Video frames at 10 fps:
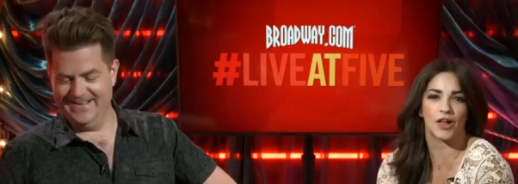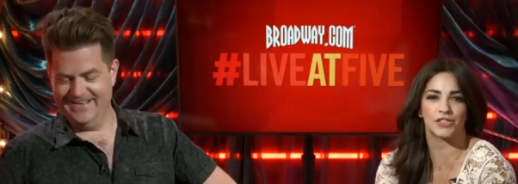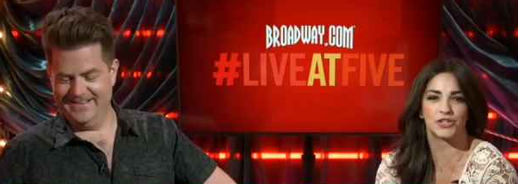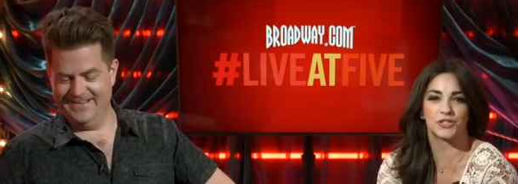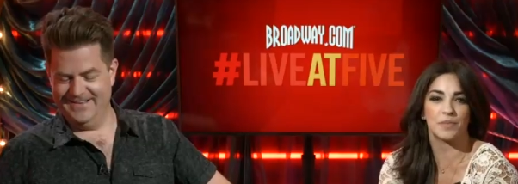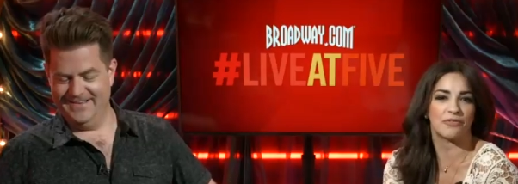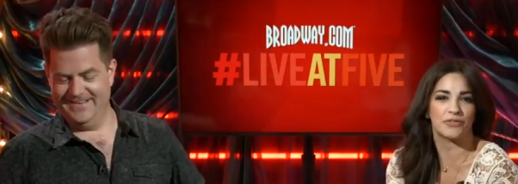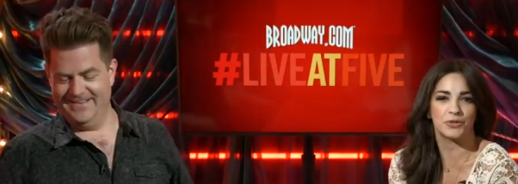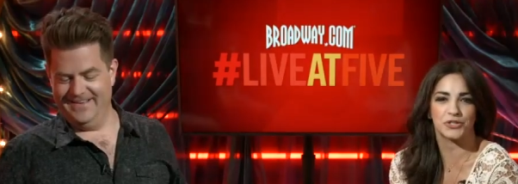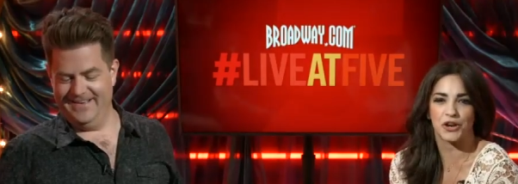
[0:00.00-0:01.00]
Speaker 1: It's just my
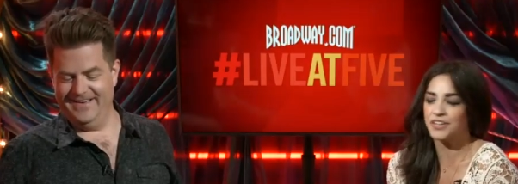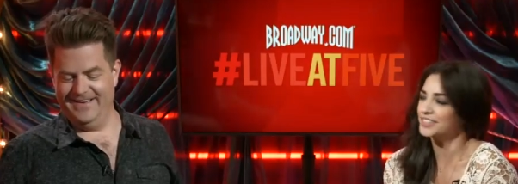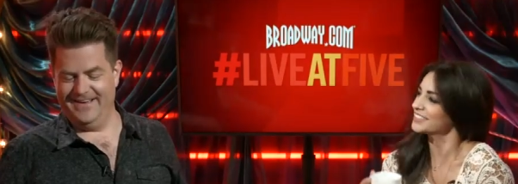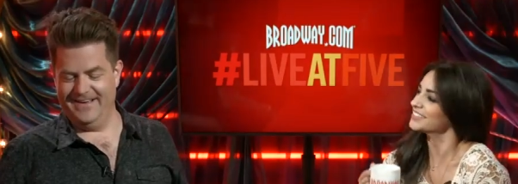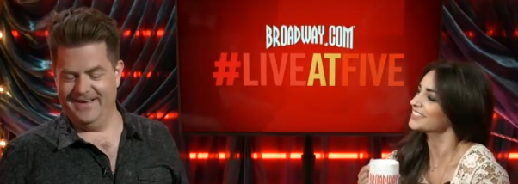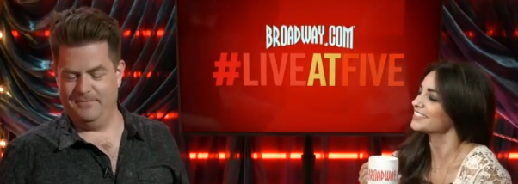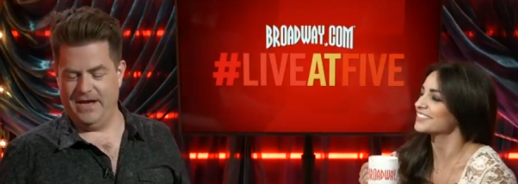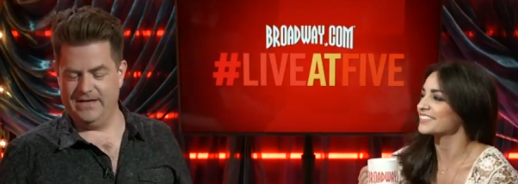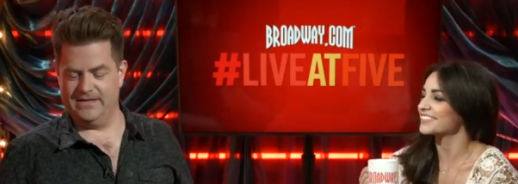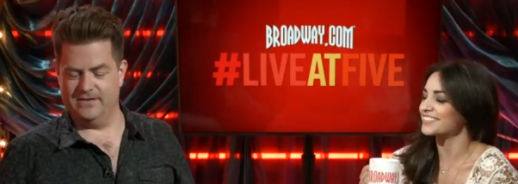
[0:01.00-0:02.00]
future.
Speaker 2: Uh,
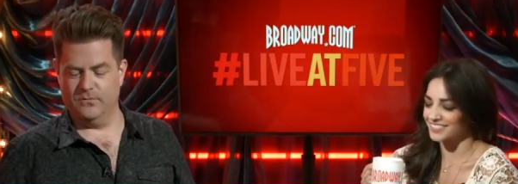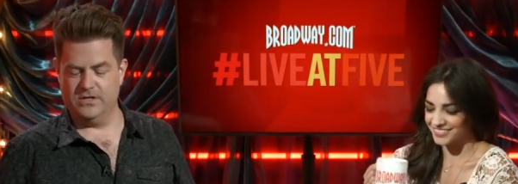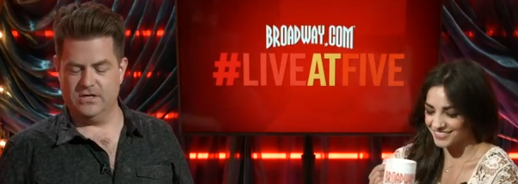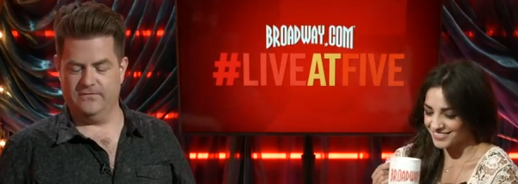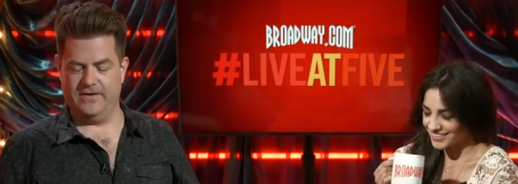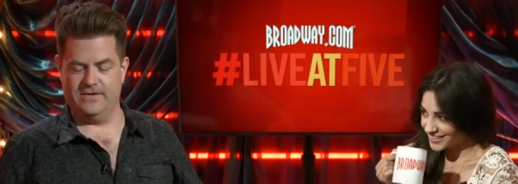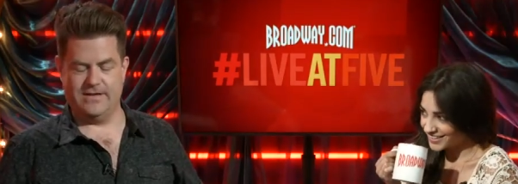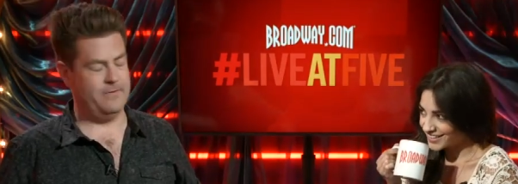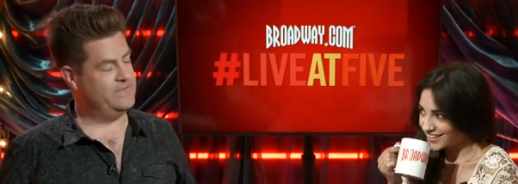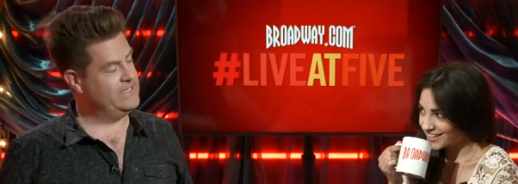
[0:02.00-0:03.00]
Peyton, what's your favorite
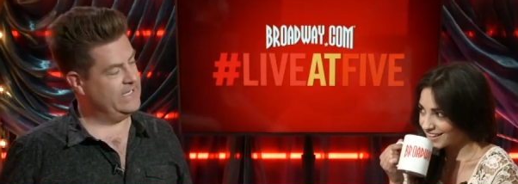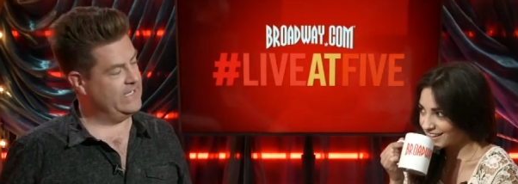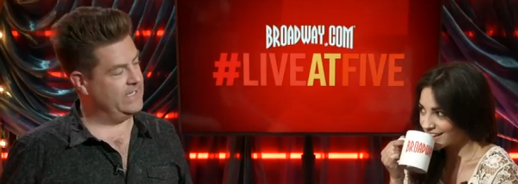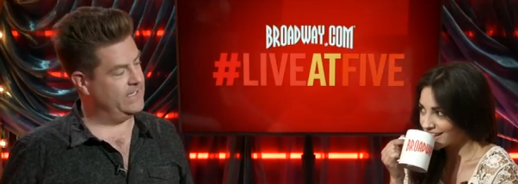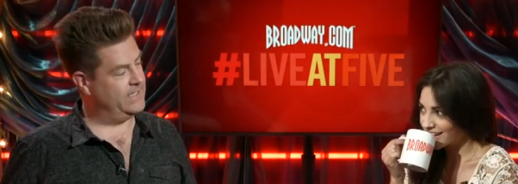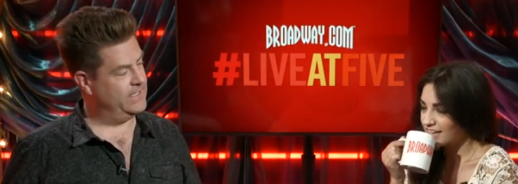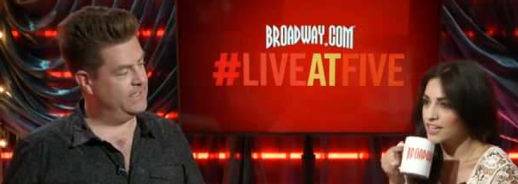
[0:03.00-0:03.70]
type of tea?